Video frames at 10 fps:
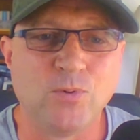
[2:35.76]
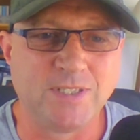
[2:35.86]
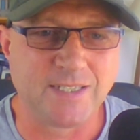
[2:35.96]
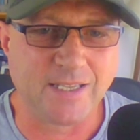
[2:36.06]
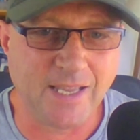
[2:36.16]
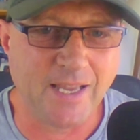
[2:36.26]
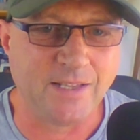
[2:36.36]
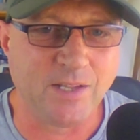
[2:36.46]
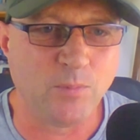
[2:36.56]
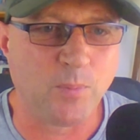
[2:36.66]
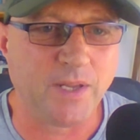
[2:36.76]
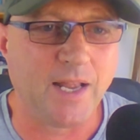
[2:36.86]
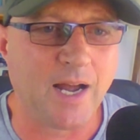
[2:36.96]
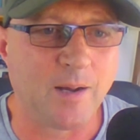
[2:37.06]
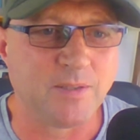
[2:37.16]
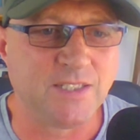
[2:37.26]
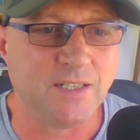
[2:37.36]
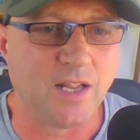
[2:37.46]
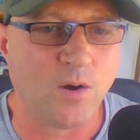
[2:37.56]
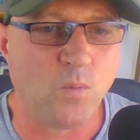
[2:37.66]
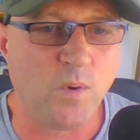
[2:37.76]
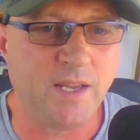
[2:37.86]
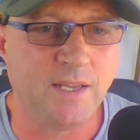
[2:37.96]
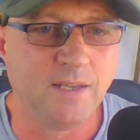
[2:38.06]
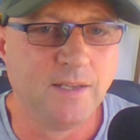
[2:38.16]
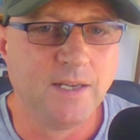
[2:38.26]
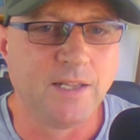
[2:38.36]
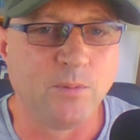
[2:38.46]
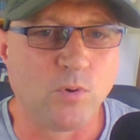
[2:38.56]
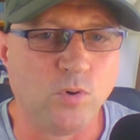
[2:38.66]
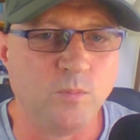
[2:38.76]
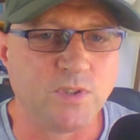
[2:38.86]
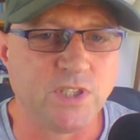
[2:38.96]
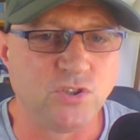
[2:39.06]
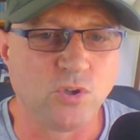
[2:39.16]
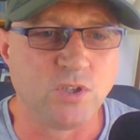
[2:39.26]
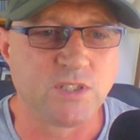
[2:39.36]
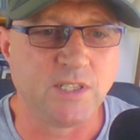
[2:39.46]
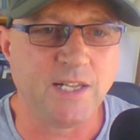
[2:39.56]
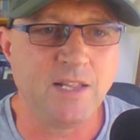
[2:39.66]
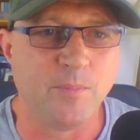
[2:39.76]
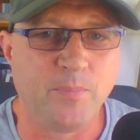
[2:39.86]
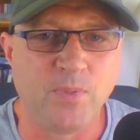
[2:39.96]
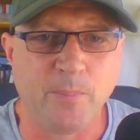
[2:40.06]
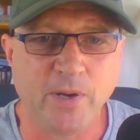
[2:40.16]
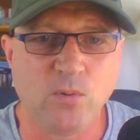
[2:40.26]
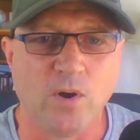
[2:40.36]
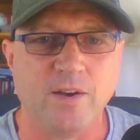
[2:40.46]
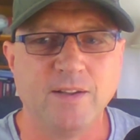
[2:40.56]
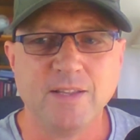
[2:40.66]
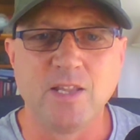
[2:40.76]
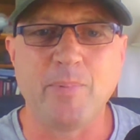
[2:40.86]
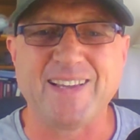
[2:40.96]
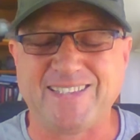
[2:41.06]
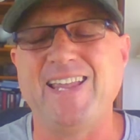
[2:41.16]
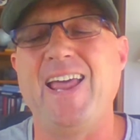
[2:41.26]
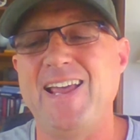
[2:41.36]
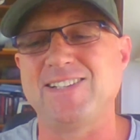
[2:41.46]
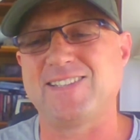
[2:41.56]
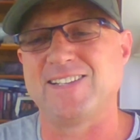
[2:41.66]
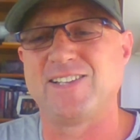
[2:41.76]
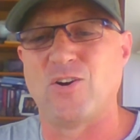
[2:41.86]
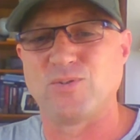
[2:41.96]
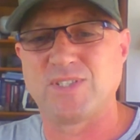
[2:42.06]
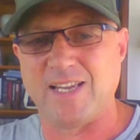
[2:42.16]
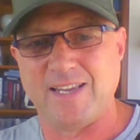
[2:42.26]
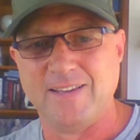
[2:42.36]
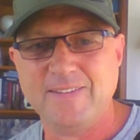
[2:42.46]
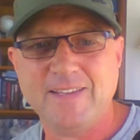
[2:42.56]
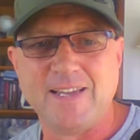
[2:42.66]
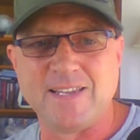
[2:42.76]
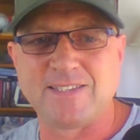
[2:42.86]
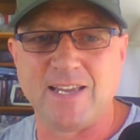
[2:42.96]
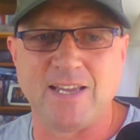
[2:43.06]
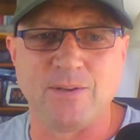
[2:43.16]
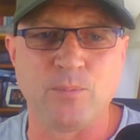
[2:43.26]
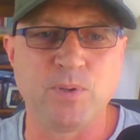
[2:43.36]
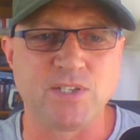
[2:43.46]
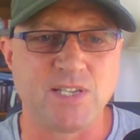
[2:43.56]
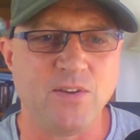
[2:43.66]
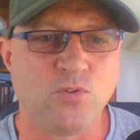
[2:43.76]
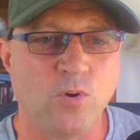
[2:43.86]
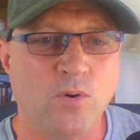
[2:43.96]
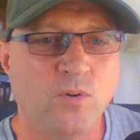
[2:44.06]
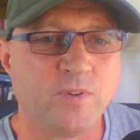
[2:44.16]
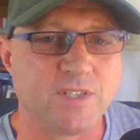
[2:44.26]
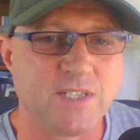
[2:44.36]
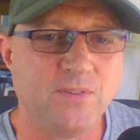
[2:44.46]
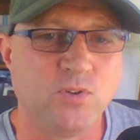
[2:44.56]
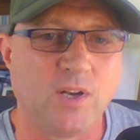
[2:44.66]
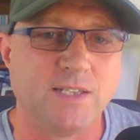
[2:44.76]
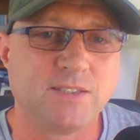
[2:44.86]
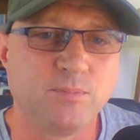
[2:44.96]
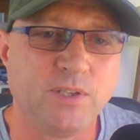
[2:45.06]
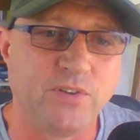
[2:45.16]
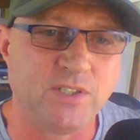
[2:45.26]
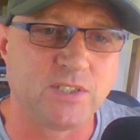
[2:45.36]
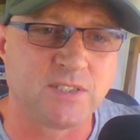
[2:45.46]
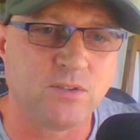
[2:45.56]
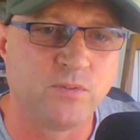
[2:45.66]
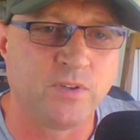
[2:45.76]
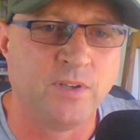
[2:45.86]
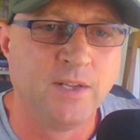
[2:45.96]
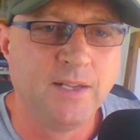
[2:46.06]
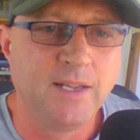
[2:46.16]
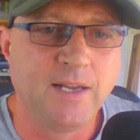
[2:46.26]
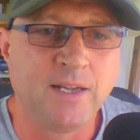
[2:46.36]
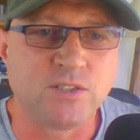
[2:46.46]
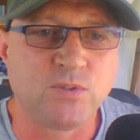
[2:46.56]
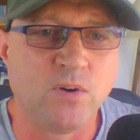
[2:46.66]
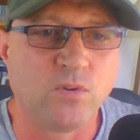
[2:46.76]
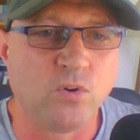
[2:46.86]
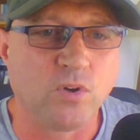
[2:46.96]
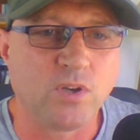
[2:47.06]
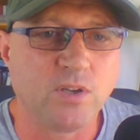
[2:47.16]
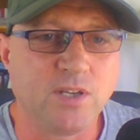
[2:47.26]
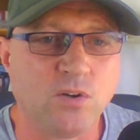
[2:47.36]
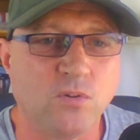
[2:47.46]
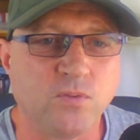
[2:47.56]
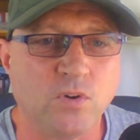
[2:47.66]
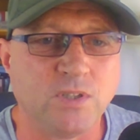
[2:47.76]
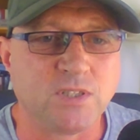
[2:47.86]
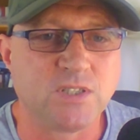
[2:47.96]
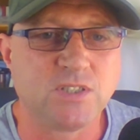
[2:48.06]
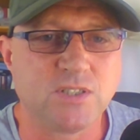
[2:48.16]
once again. Then we play Aberdeen away, and then we're home at St Johnstone. And then the, the big one, the big test, as they all say, is uh, play Sevco over at Sevco Land to play Rangers over uh, 12 o'clock kickoff on the